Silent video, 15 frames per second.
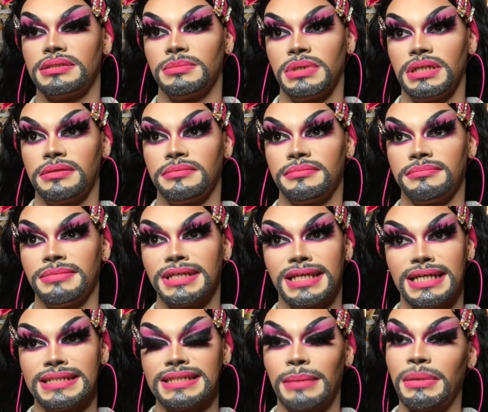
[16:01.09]
to me
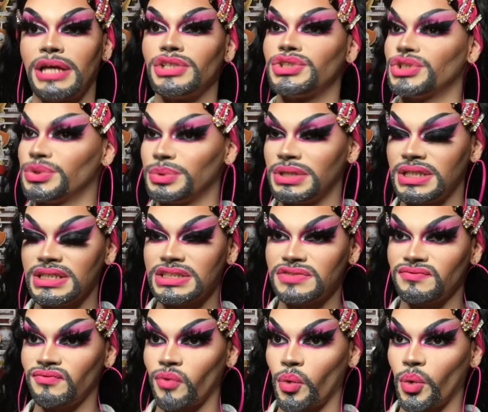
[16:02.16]
because I'm not doing this
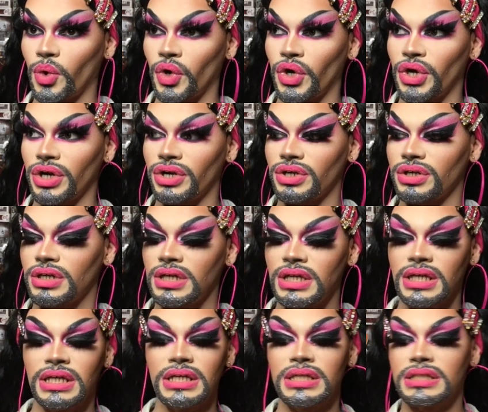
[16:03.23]
for
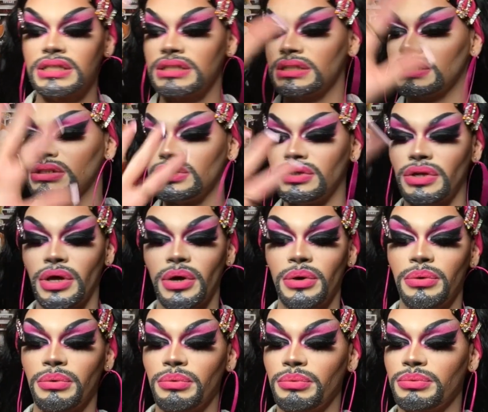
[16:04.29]
you
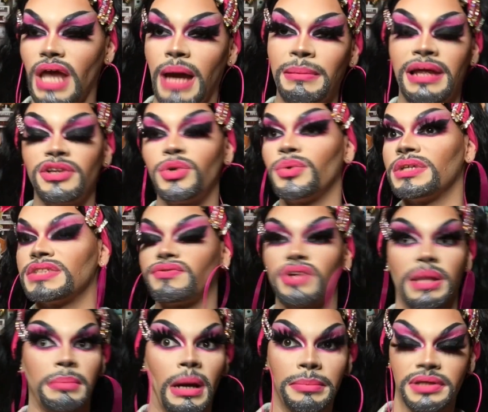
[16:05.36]
know, I'm not doing this for
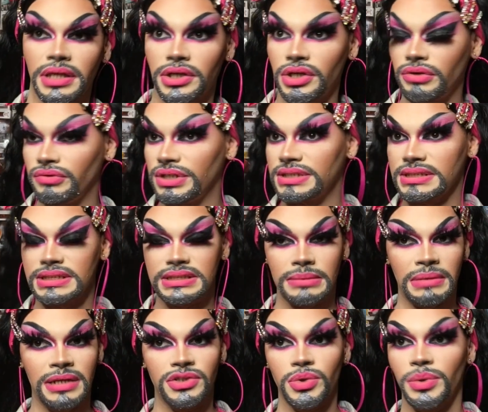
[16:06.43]
like popularity reasons. I'm
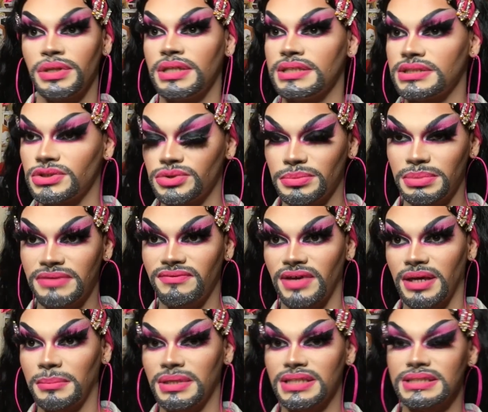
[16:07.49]
not doing this to be
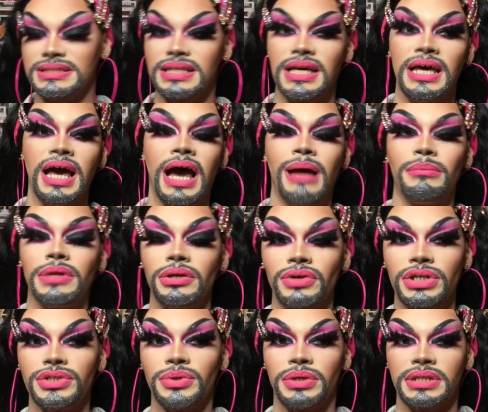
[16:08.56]
famous. I'm literally
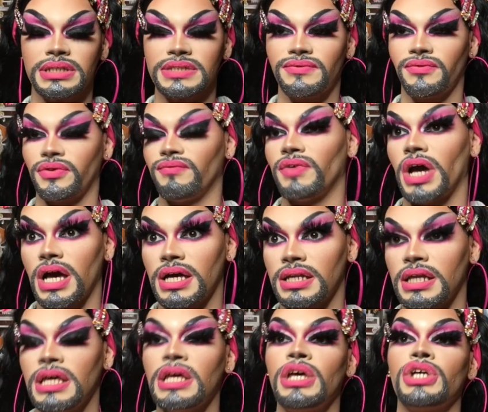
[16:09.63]
doing this for fun,
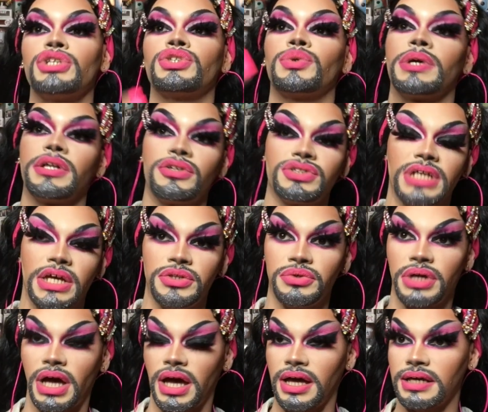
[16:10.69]
to entertain you
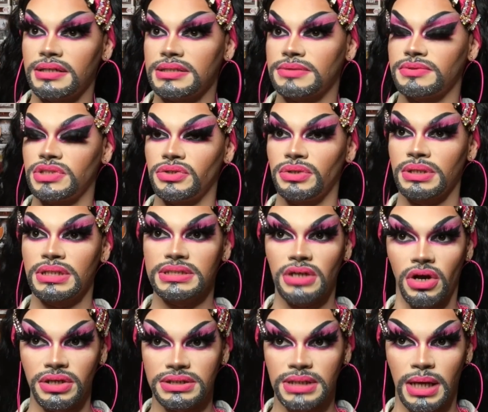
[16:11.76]
guys during this
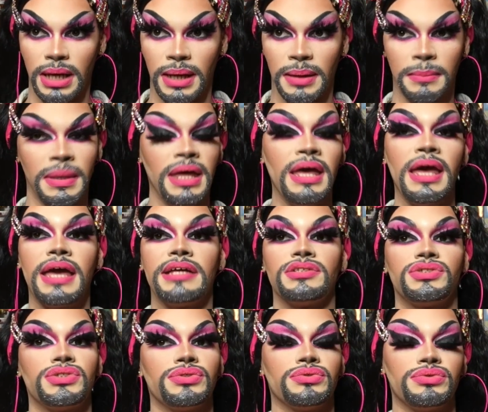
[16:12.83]
hard time, and
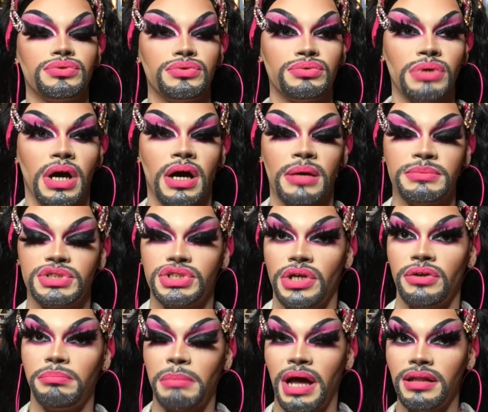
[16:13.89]
to um,
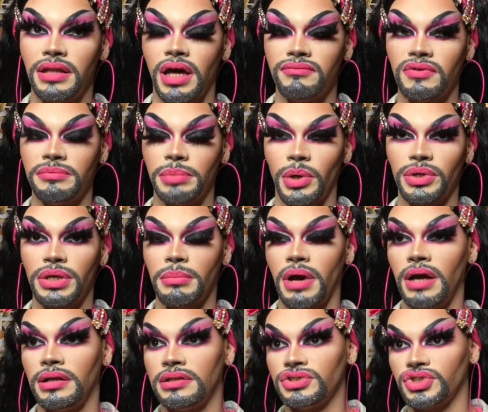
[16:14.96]
shed my love of
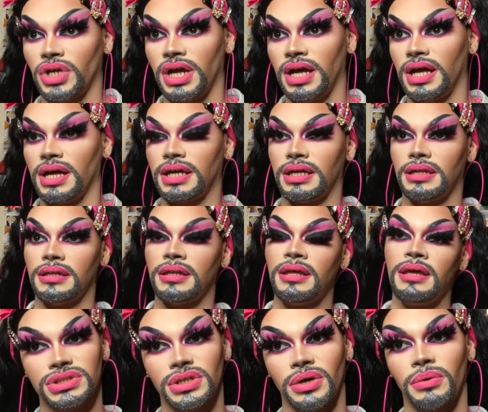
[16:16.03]
Pokemon and drag. And
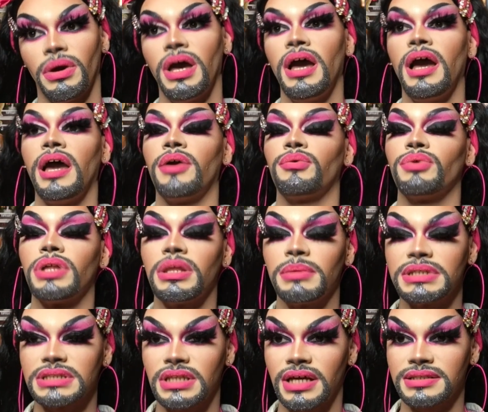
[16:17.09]
so it really
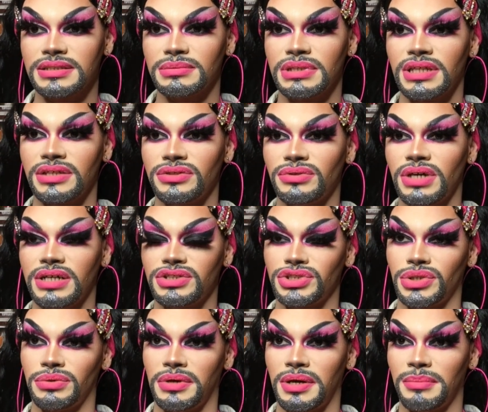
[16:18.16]
means a lot to me that you guys
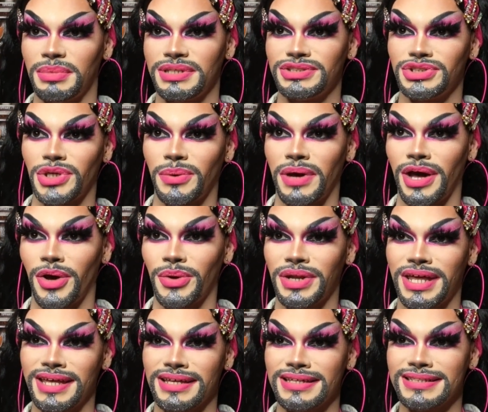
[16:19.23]
show up and show out
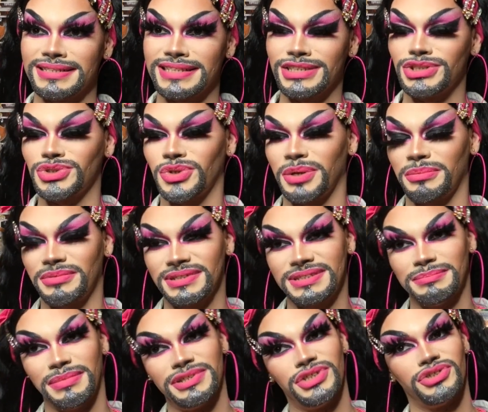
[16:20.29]
and enjoy
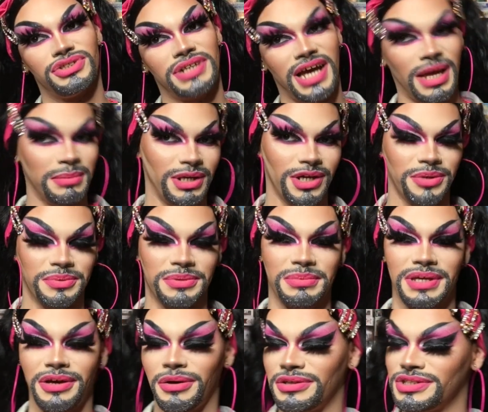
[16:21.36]
your time here with
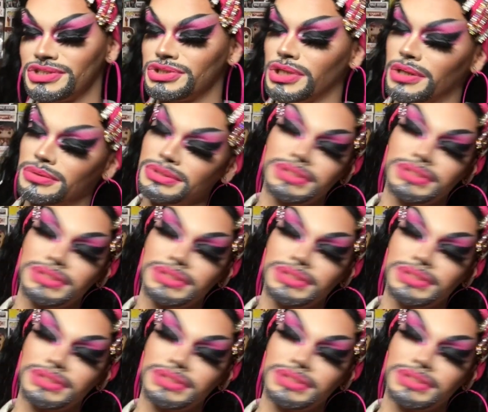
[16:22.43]
me on this channel.